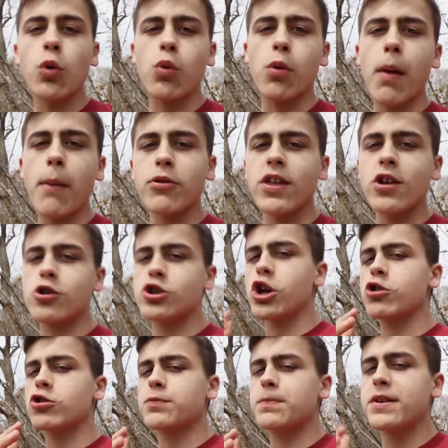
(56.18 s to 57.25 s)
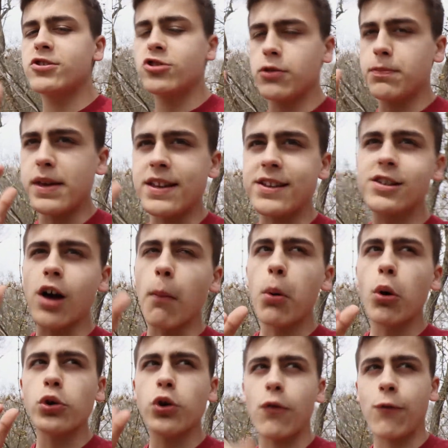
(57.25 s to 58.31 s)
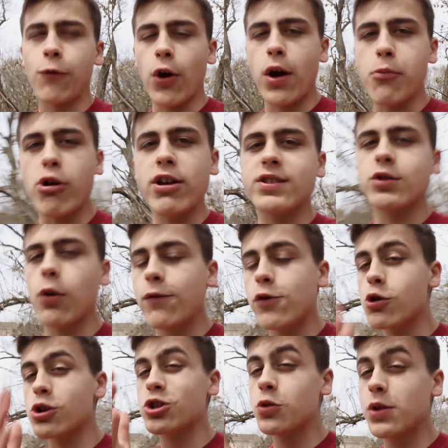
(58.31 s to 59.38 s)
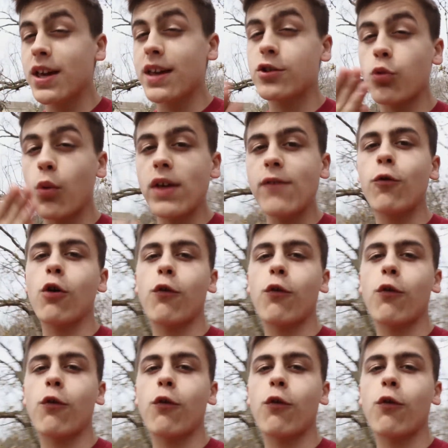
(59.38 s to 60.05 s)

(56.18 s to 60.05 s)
remember that your shutter speed should be double your frame rate. So if you are shooting in 24